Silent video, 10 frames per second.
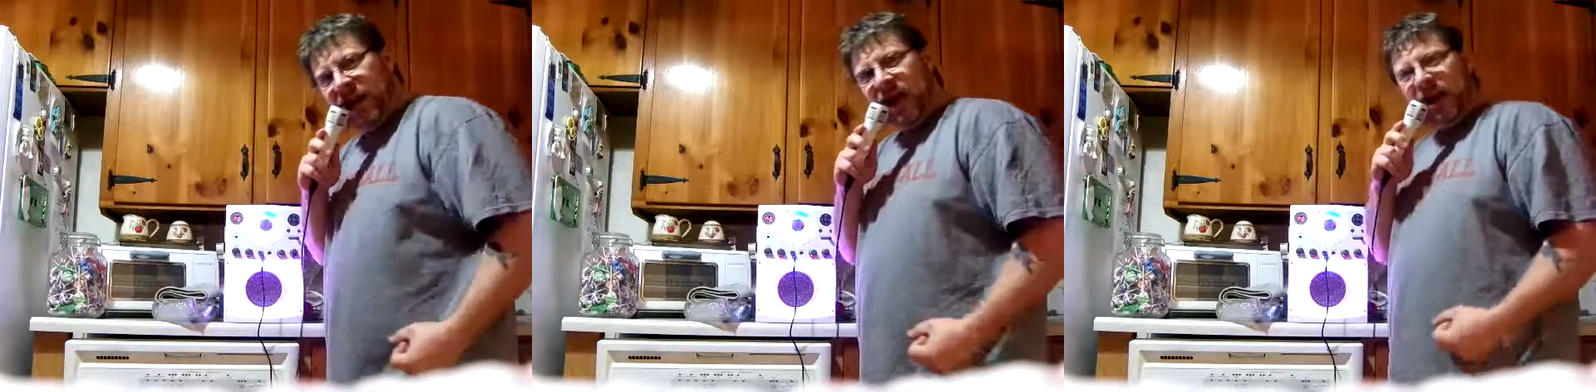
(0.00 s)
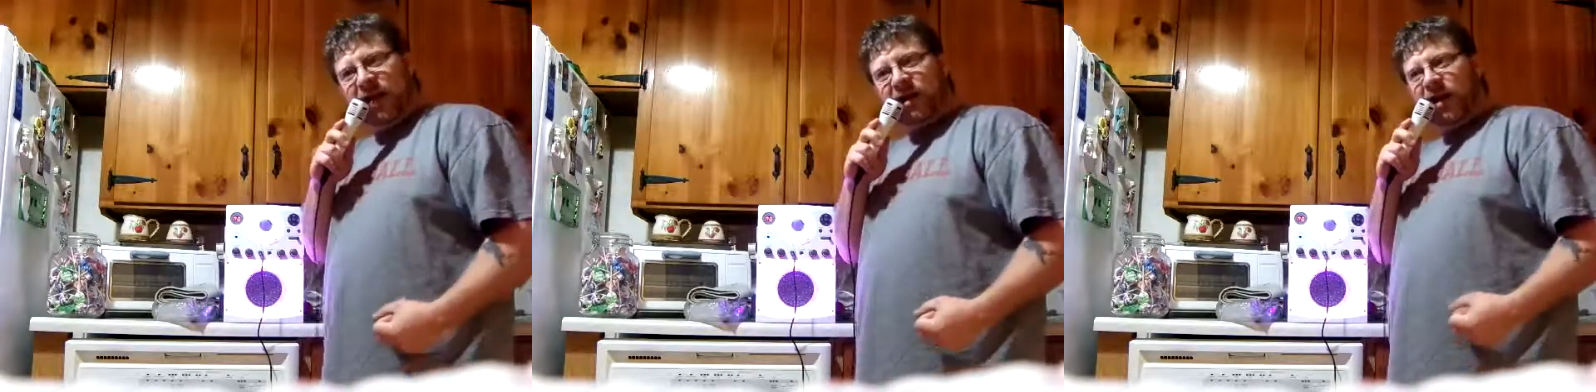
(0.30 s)

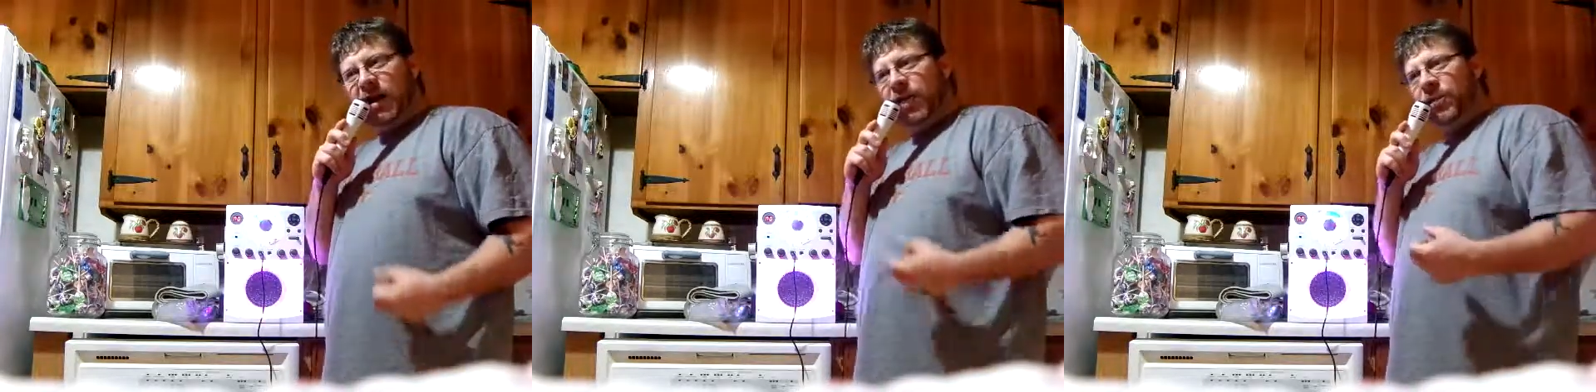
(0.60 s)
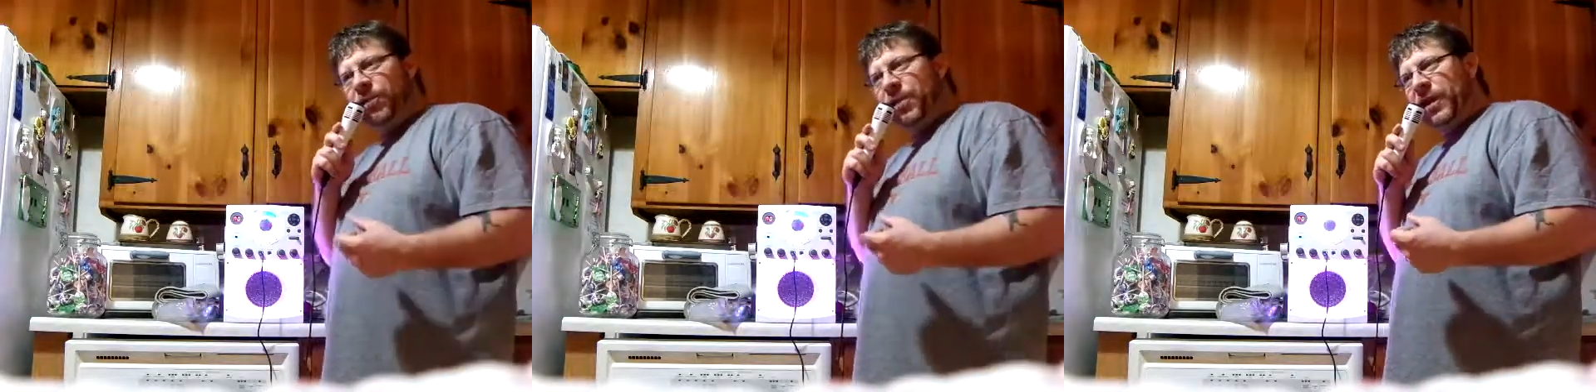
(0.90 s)

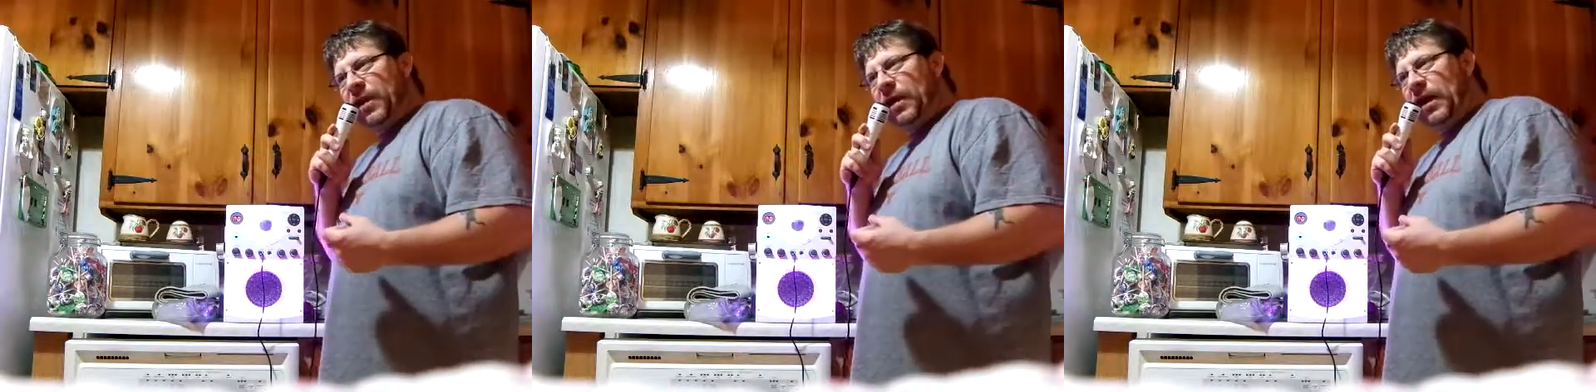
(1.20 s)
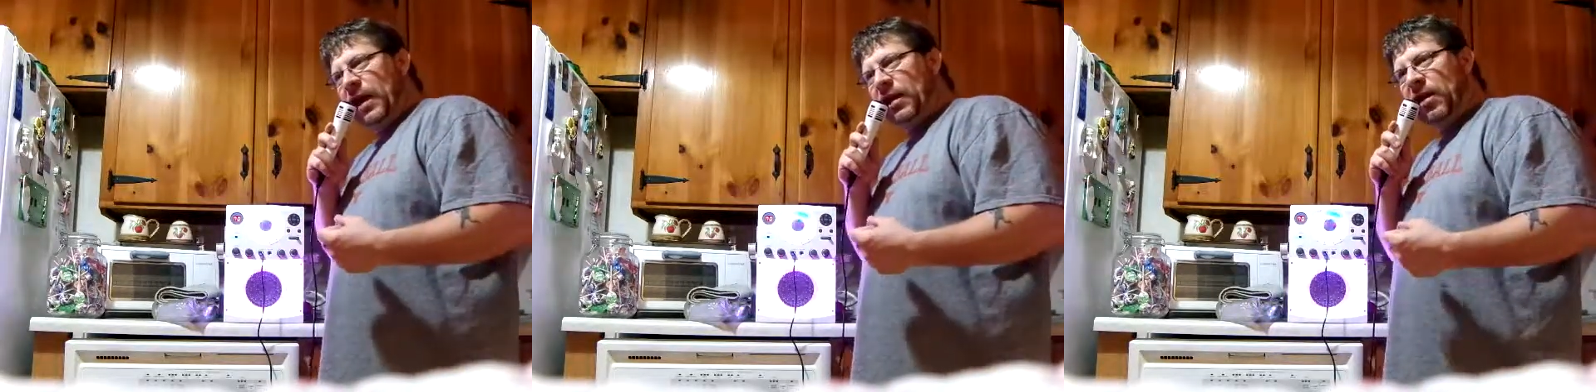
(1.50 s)

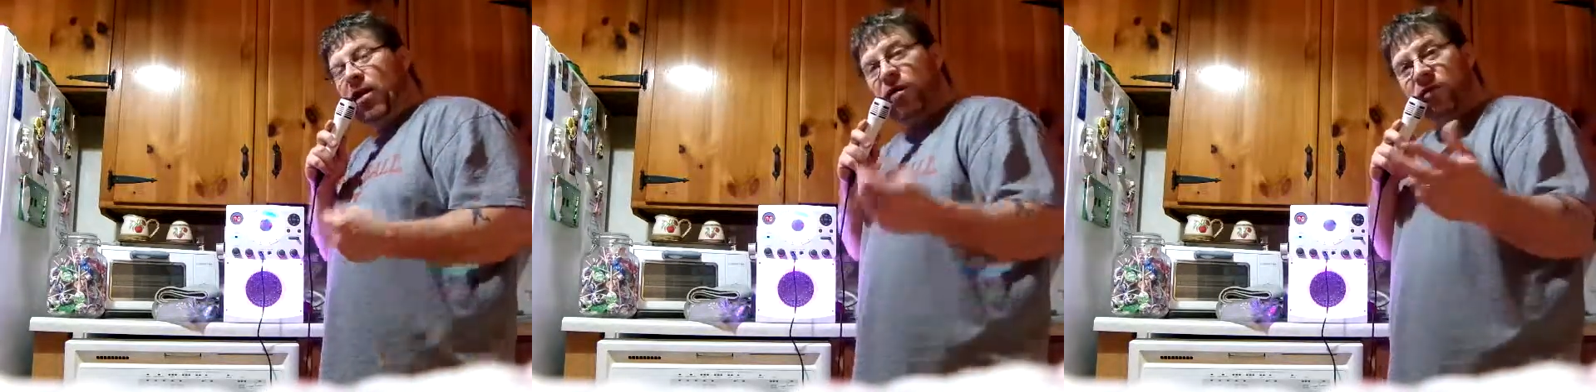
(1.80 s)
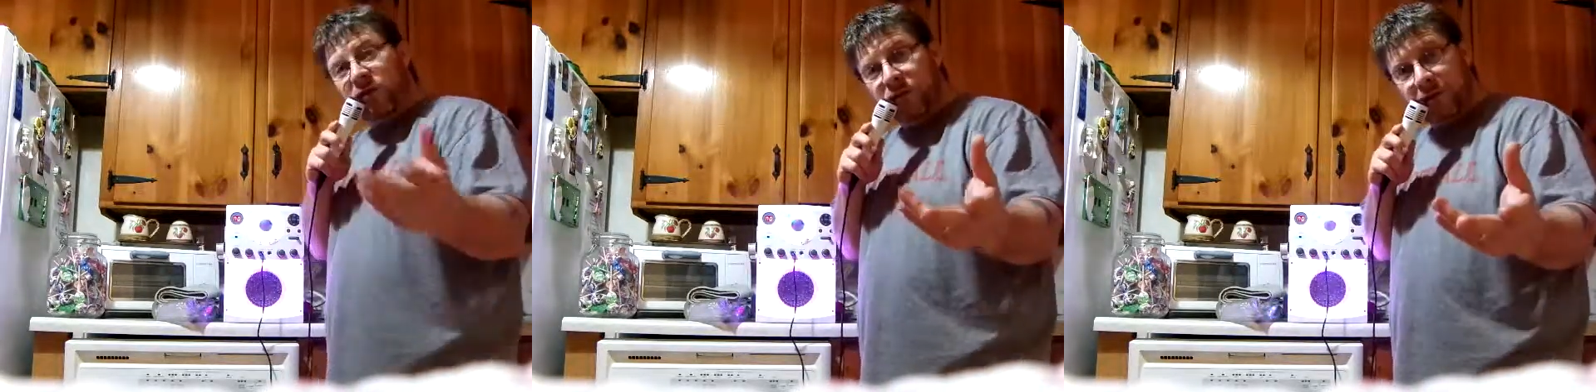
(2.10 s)
And also
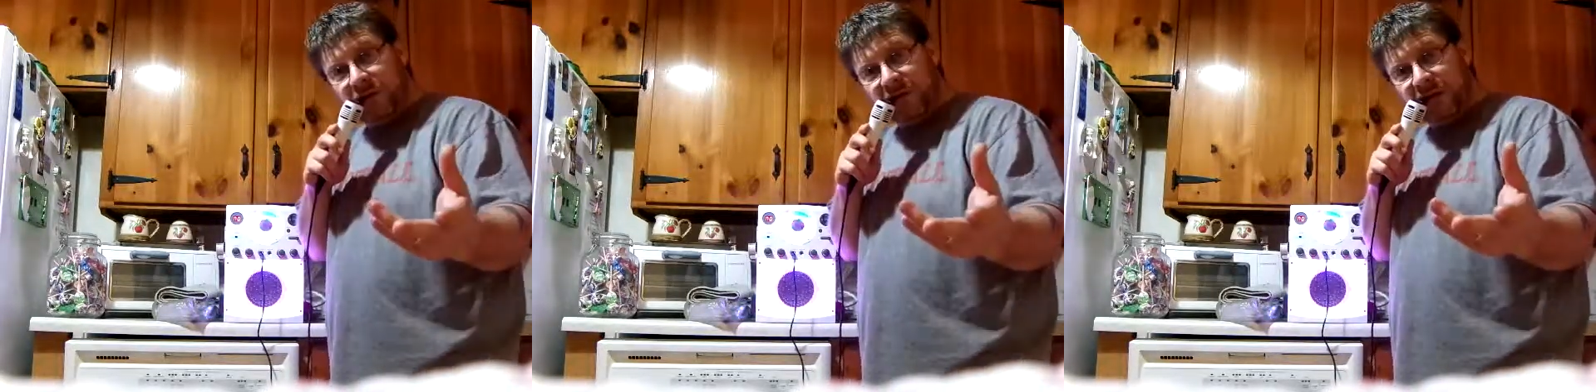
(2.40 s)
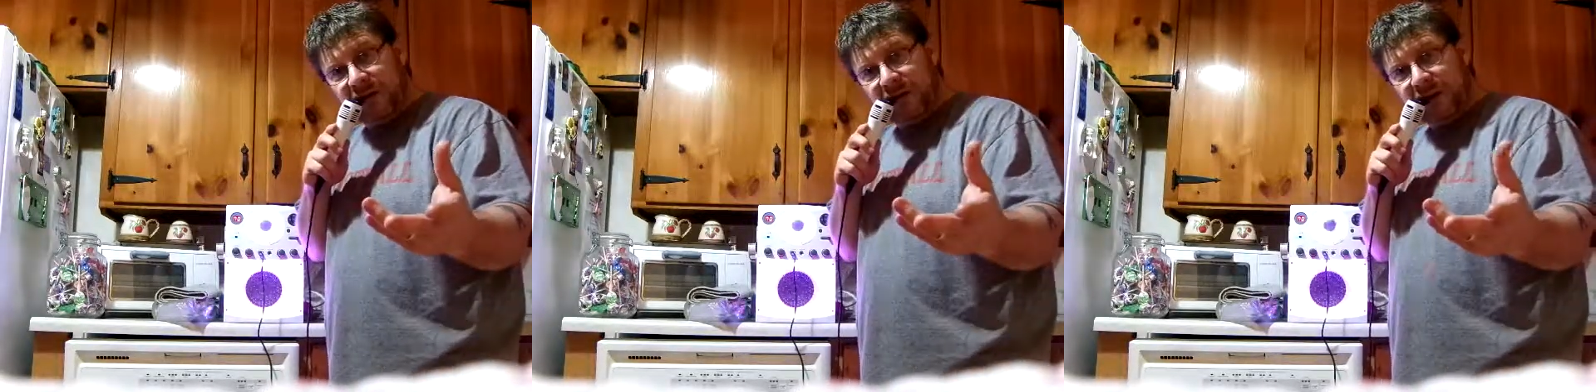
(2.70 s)
the book
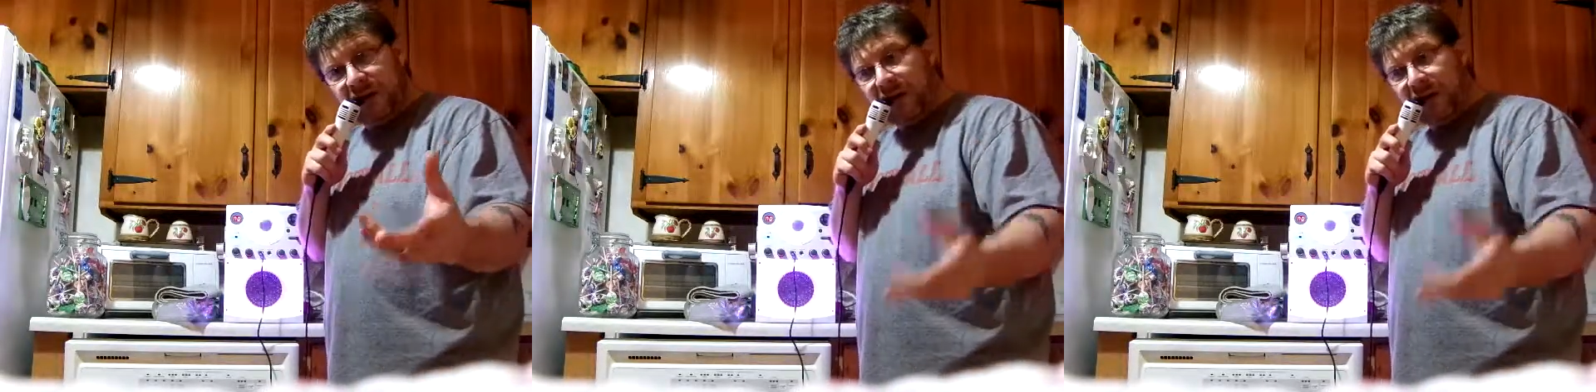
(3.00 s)
Zigzag